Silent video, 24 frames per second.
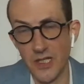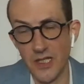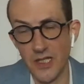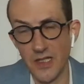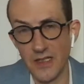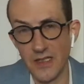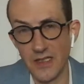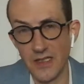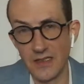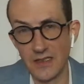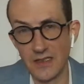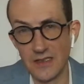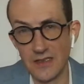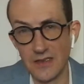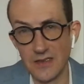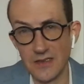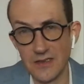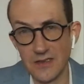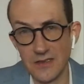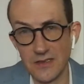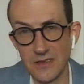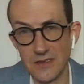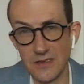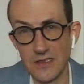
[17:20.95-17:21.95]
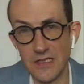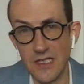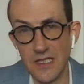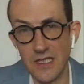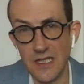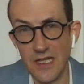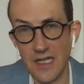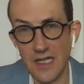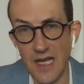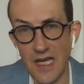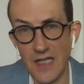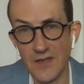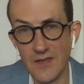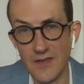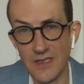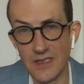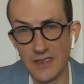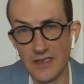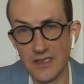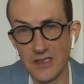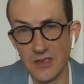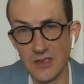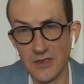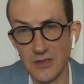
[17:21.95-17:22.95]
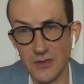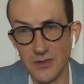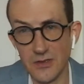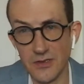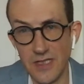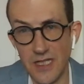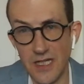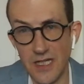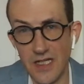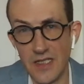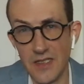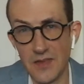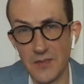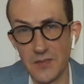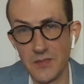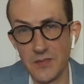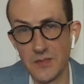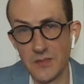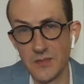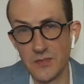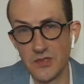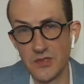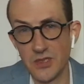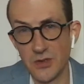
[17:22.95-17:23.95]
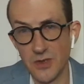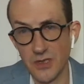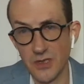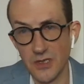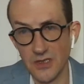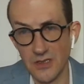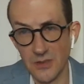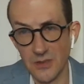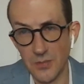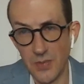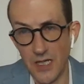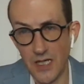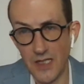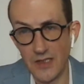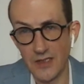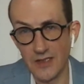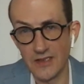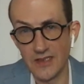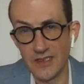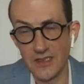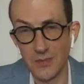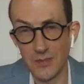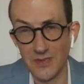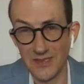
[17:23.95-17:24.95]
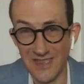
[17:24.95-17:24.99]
But I think there's having additional time to look at the policy,